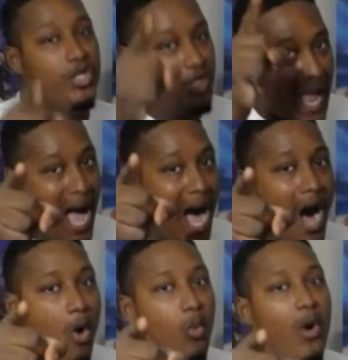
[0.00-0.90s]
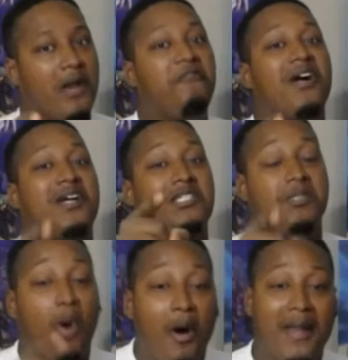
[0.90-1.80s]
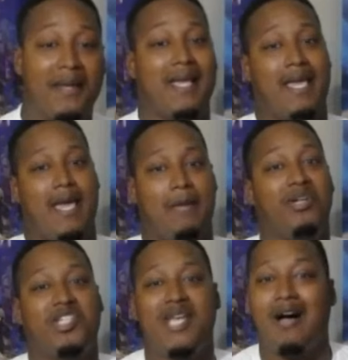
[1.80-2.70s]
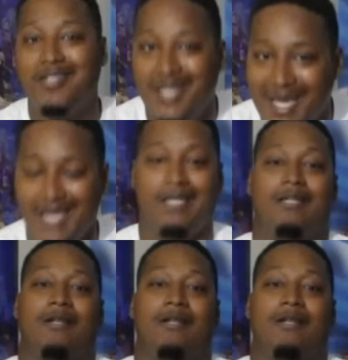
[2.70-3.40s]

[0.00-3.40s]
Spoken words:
y'all would have fucking supported that game, but y'all didn't.